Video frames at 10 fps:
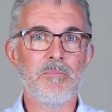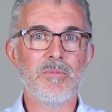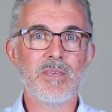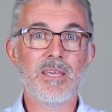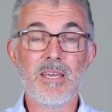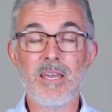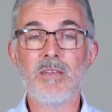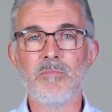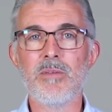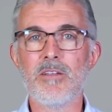The key
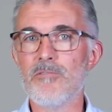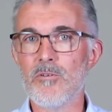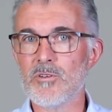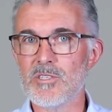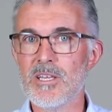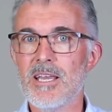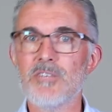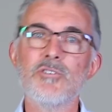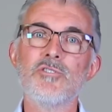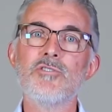with metaphors is
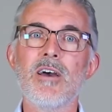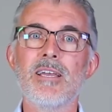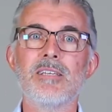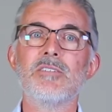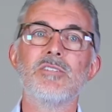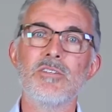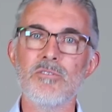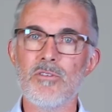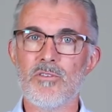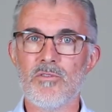to try and
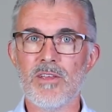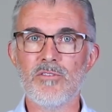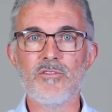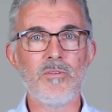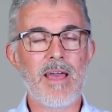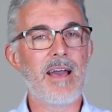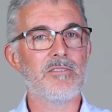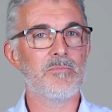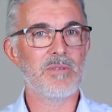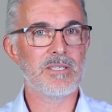continue the thread throughout
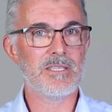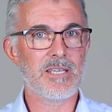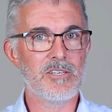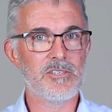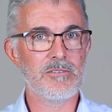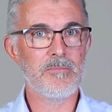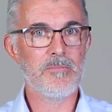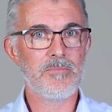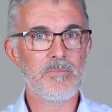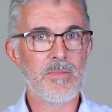the presentation.
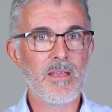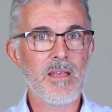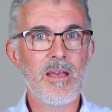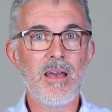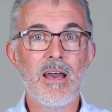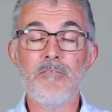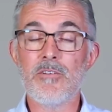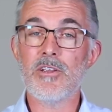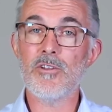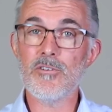A
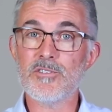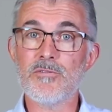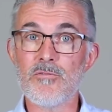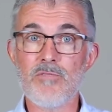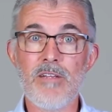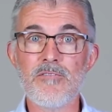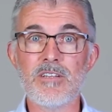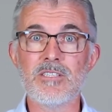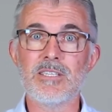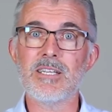very useful
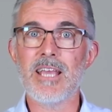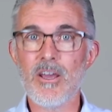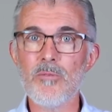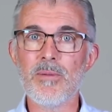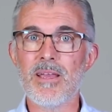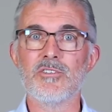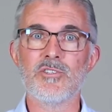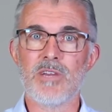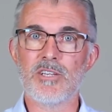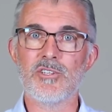reference in helping us
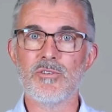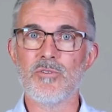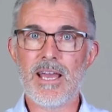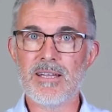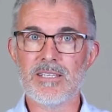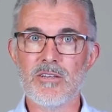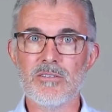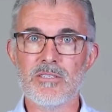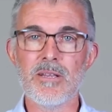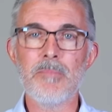structure your
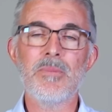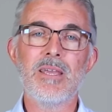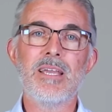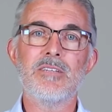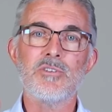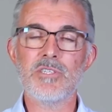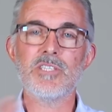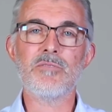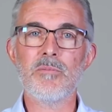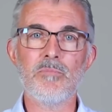anecdotes is
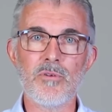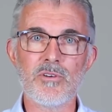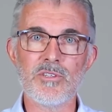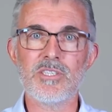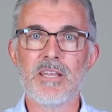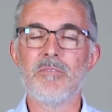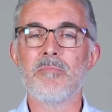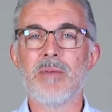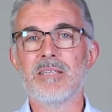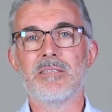Christopher Booker's
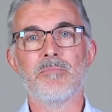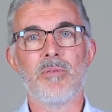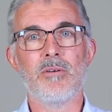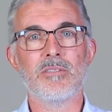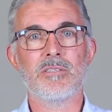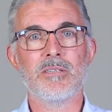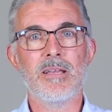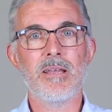7 Basic Plots.